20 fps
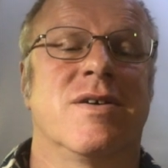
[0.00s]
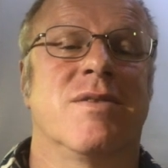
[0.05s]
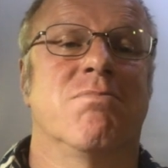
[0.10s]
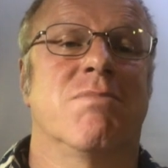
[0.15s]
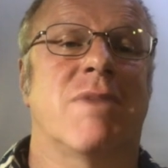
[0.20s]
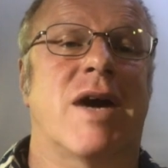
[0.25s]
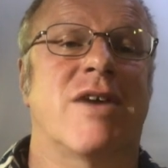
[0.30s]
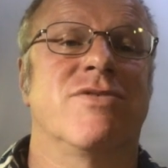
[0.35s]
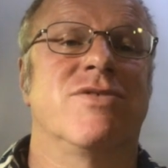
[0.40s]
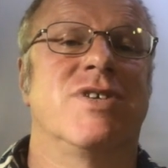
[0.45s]

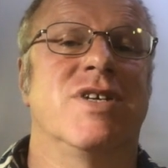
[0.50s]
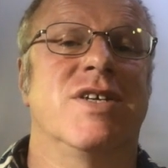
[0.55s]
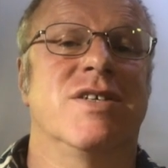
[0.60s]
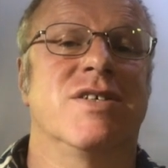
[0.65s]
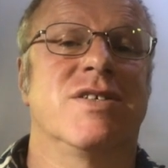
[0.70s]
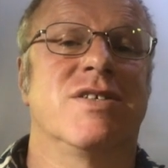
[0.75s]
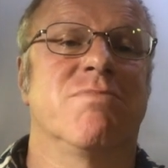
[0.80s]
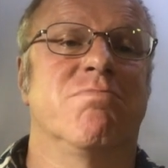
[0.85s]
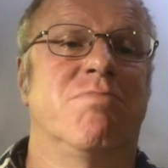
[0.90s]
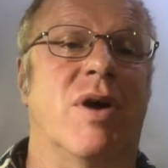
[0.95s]

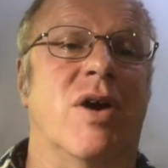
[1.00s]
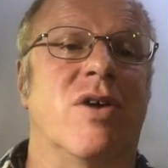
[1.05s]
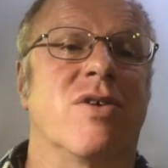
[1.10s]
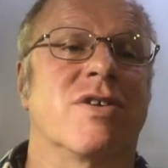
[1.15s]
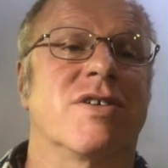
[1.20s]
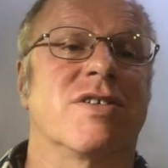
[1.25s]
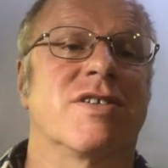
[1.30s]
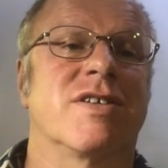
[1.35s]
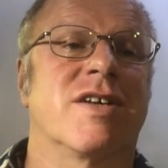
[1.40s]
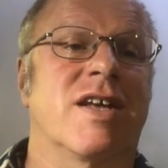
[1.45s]
mountains,
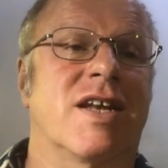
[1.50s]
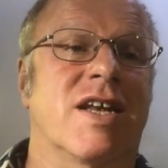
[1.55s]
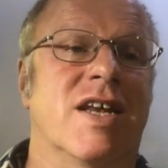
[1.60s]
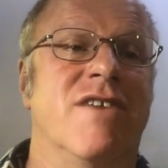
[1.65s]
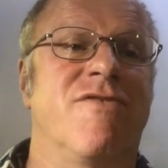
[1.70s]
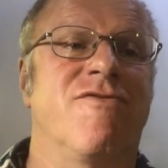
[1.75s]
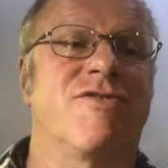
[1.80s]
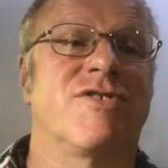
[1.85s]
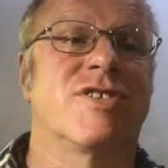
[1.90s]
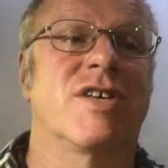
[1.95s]
bogs,
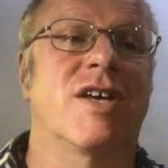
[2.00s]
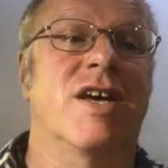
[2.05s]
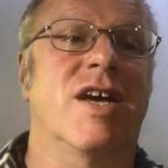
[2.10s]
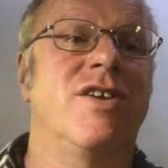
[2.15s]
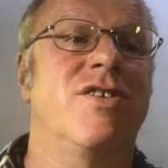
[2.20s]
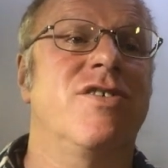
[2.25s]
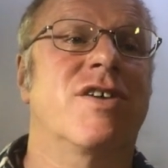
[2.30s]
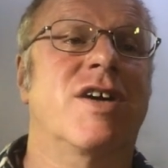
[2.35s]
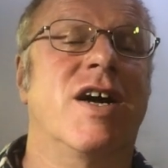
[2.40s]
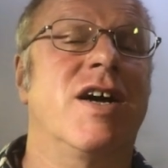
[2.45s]
cliffs,
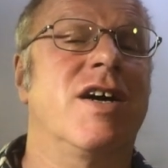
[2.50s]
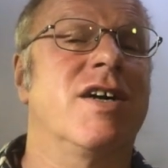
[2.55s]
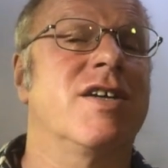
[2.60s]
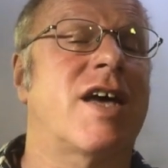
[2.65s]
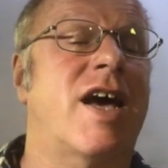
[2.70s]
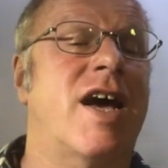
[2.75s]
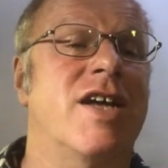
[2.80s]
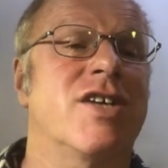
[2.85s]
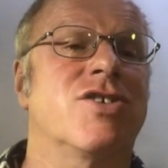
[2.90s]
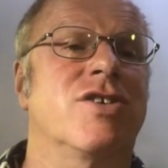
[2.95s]
and you can't
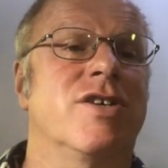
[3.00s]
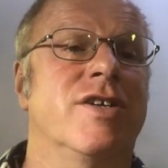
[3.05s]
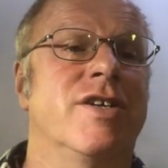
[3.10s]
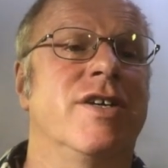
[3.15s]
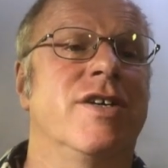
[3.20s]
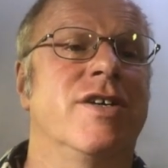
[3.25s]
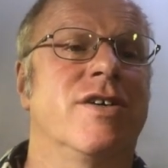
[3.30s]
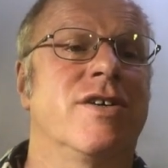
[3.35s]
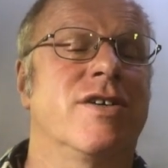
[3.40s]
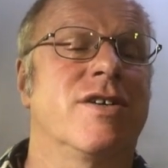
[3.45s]

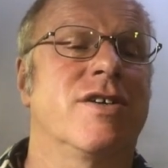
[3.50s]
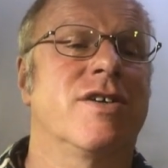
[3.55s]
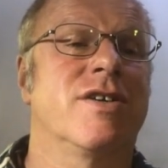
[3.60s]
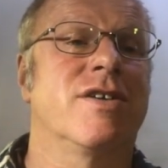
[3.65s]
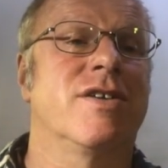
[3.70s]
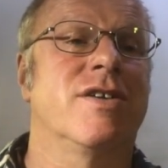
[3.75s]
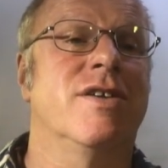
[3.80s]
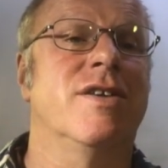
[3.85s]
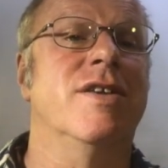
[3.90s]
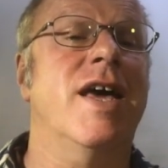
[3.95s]
actually
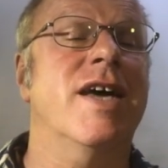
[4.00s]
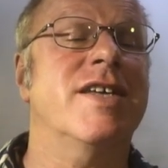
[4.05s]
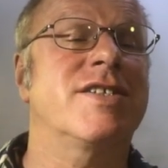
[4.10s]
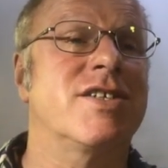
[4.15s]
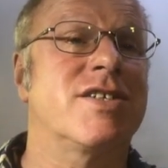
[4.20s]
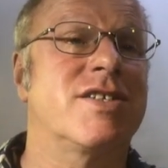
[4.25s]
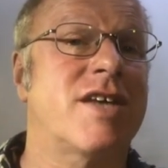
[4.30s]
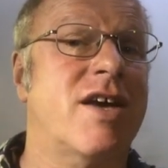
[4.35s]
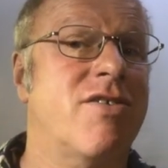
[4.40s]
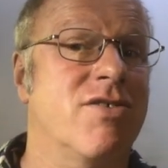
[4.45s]

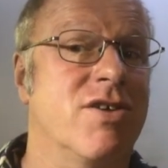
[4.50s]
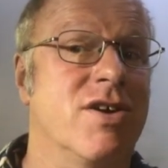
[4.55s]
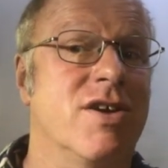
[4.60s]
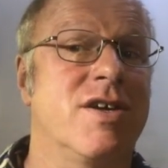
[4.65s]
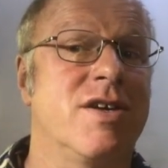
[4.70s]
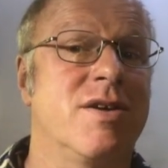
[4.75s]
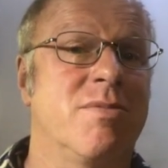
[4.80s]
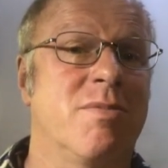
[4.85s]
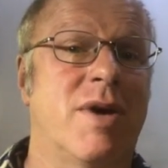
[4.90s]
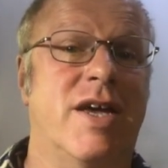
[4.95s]

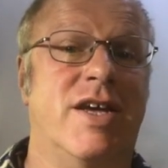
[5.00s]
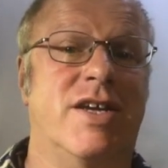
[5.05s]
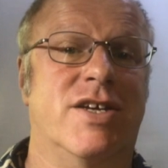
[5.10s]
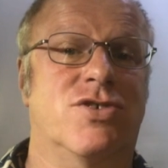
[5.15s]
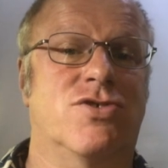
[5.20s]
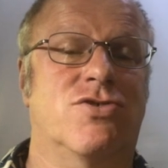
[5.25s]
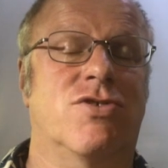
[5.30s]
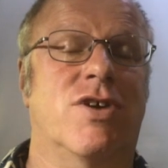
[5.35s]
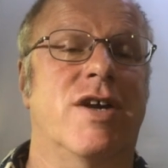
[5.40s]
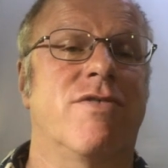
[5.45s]
necessarily make a
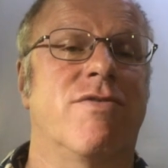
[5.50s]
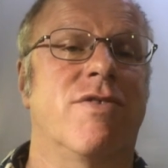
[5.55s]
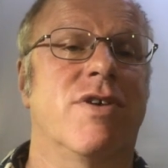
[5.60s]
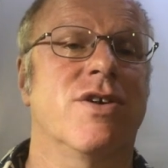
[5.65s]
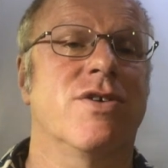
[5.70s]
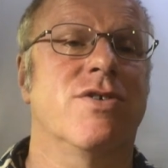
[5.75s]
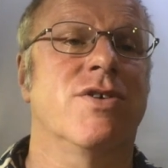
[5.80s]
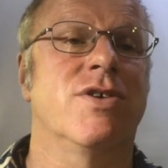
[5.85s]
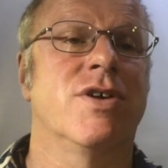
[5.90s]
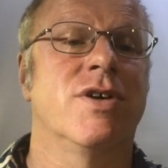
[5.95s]
straight
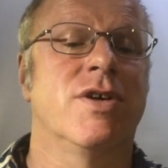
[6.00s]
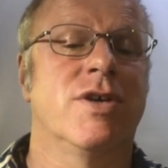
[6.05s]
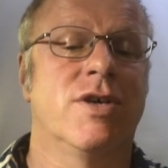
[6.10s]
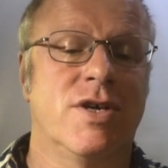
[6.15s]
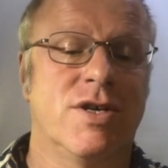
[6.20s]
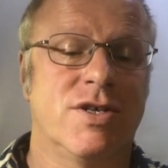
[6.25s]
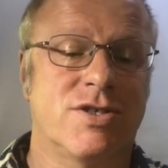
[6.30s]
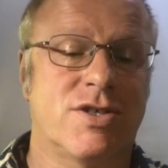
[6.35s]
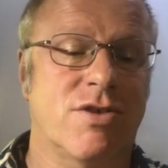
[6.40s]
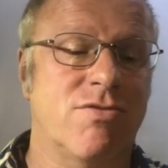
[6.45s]
road.
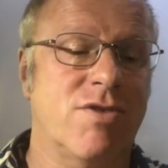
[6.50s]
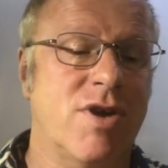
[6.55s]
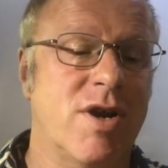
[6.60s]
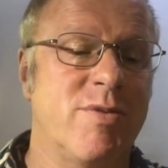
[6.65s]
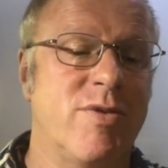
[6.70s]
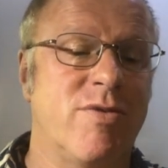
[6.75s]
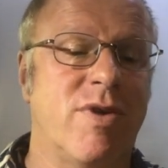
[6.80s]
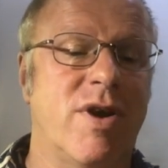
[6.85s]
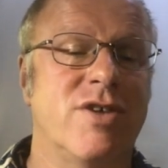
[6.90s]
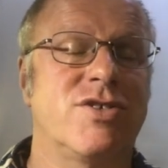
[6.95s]
So
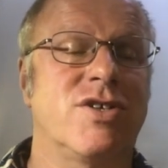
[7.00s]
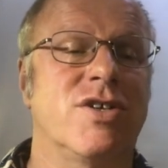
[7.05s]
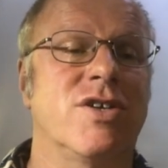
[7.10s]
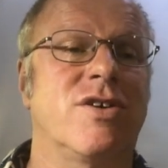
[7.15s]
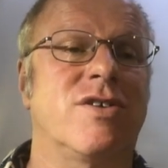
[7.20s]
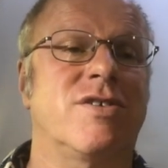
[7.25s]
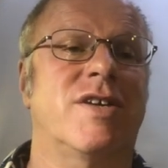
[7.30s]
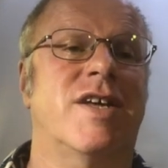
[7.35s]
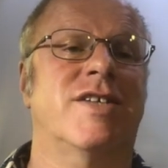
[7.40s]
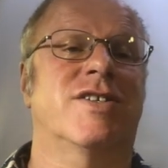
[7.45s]
Roman roads are
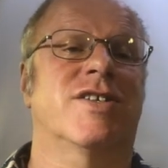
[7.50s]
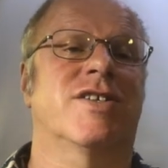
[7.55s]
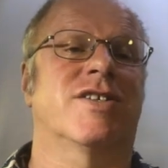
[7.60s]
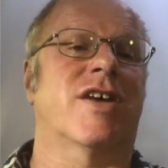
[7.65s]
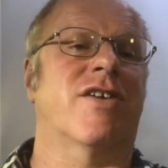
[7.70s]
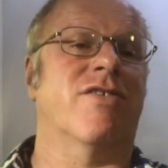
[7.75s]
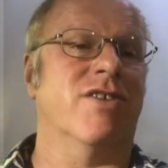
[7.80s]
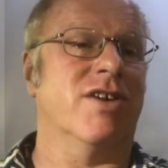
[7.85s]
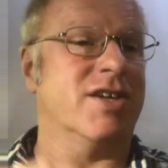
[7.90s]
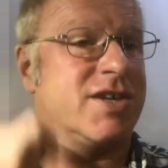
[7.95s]
not
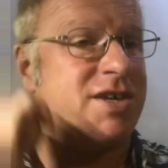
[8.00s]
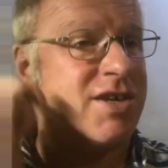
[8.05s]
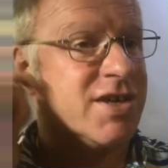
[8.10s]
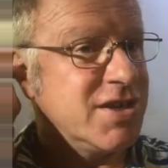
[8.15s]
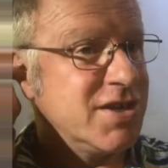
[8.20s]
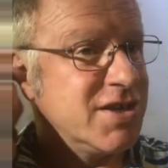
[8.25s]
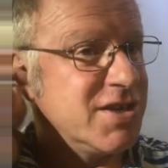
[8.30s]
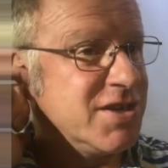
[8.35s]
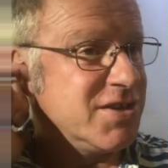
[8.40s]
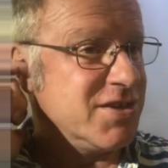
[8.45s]
necessarily
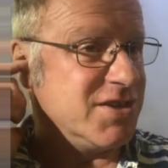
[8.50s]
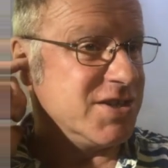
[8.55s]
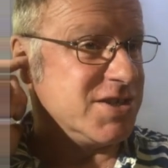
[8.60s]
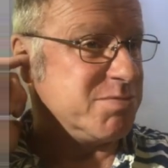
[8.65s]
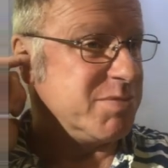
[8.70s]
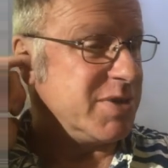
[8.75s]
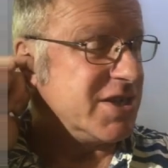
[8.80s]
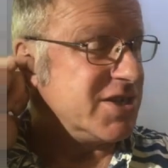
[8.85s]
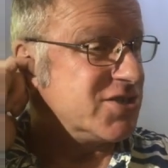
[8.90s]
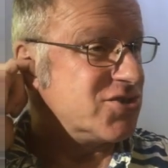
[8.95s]
this
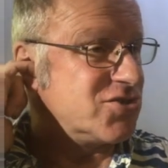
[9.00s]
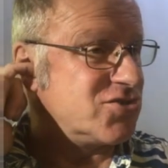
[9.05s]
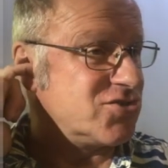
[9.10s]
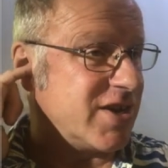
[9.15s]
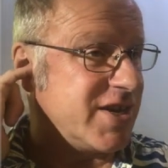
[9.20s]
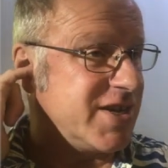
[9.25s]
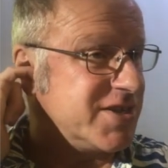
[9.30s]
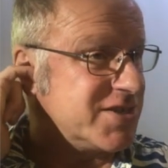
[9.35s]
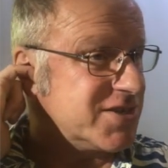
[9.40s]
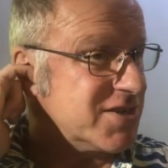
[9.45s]
big
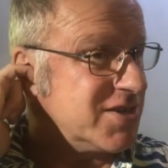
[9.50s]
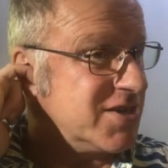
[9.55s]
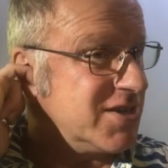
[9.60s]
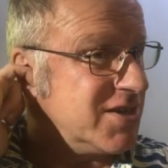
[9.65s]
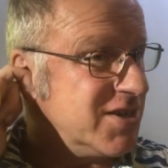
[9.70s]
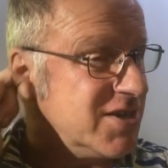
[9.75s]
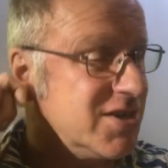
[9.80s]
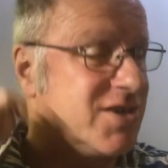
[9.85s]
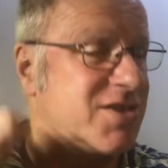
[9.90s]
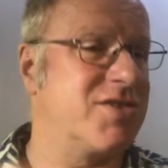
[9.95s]
straight
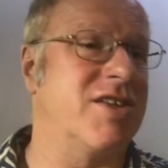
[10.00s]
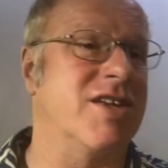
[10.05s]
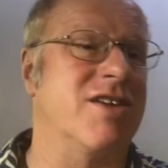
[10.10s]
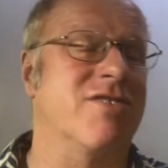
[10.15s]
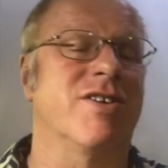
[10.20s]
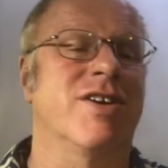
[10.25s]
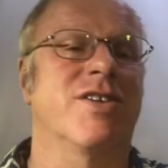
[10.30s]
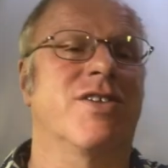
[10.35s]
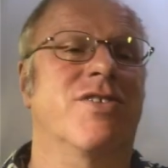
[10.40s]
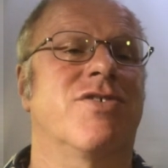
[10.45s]
thing
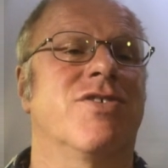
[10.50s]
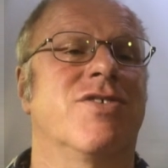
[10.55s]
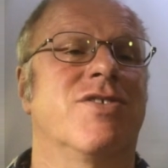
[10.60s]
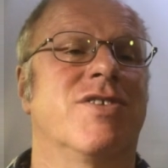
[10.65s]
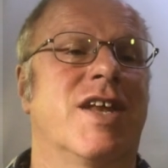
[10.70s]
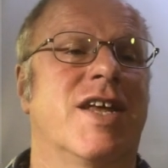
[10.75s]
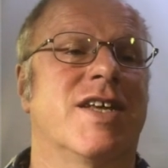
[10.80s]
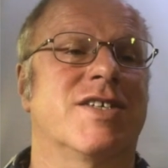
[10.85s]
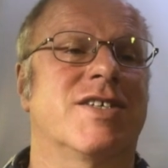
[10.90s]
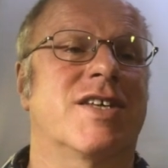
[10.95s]
running through the
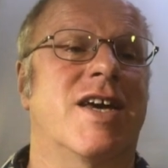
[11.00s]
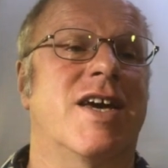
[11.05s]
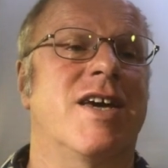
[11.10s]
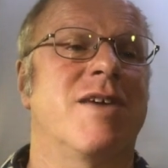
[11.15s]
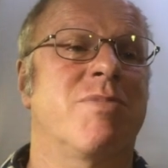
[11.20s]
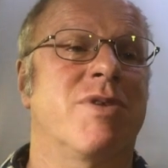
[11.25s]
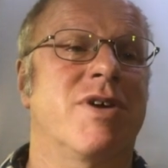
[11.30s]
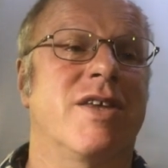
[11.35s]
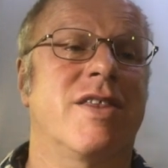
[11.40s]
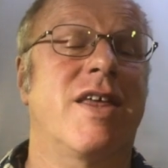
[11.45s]

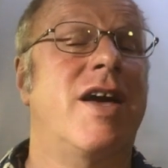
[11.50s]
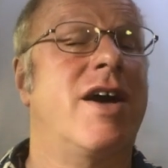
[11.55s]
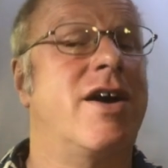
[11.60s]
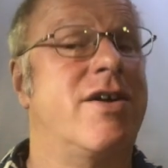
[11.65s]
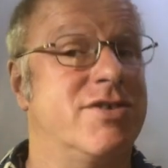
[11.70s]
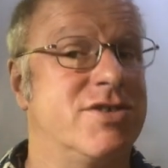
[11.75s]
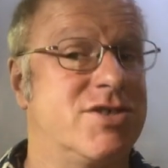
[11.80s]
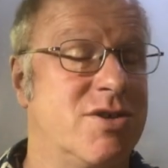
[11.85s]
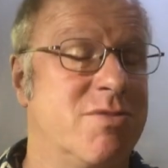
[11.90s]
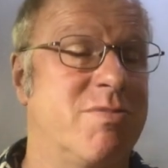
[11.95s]
landscape. They are
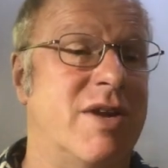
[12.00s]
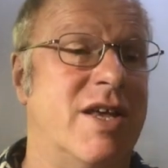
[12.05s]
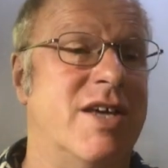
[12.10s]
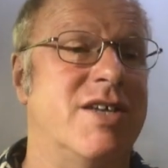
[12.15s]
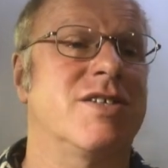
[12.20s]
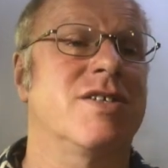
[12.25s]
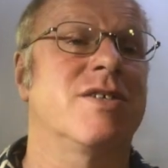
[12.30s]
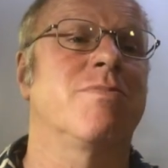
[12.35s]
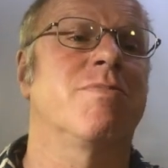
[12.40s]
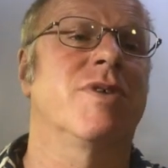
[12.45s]
in some
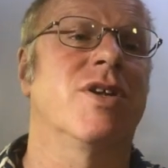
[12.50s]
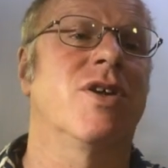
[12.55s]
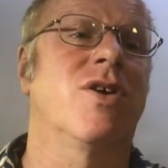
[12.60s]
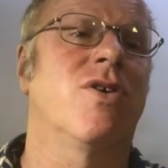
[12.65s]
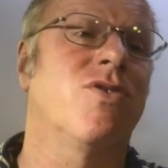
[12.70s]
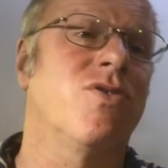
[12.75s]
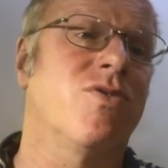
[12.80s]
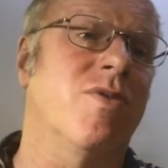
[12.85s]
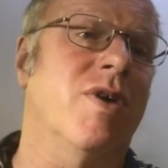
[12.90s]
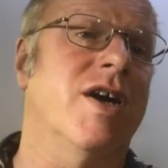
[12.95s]
places, but not
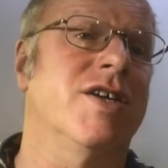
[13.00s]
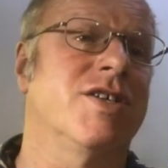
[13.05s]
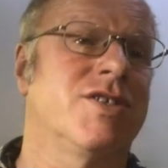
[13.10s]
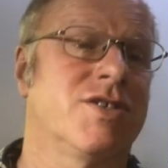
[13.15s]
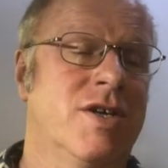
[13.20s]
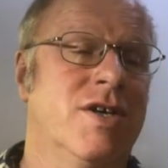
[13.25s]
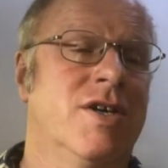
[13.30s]
always.